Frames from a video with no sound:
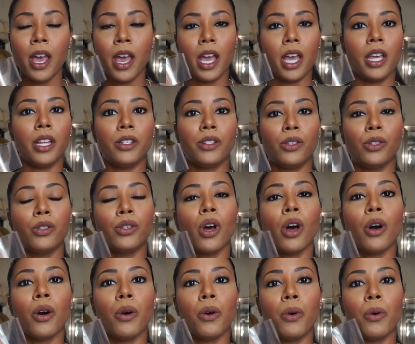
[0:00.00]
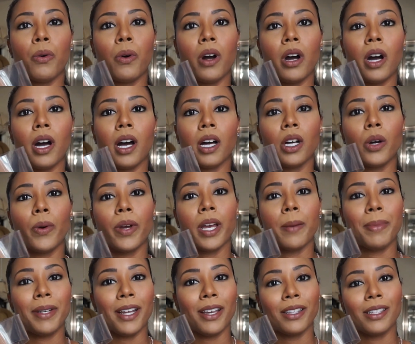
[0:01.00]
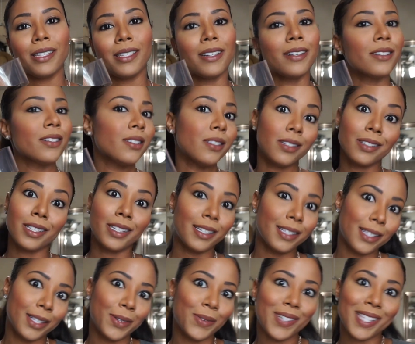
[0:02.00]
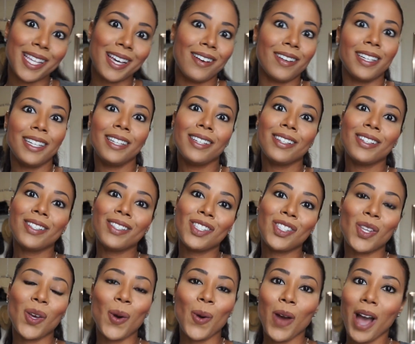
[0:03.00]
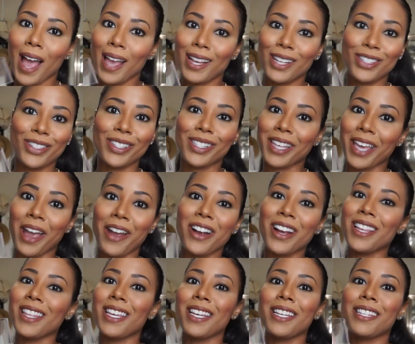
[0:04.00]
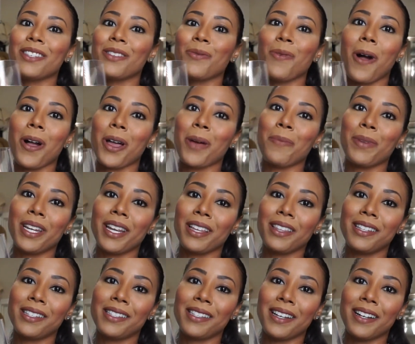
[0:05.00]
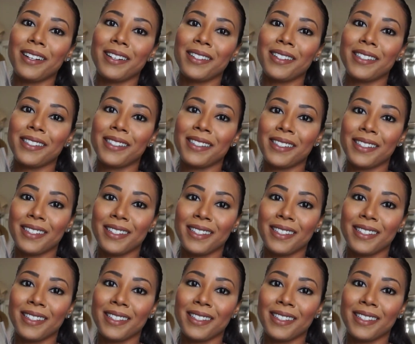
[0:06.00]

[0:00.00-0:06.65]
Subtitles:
and so going up and down the stairs is just easier without heels, so I can just carry these and walk up and down the stairs.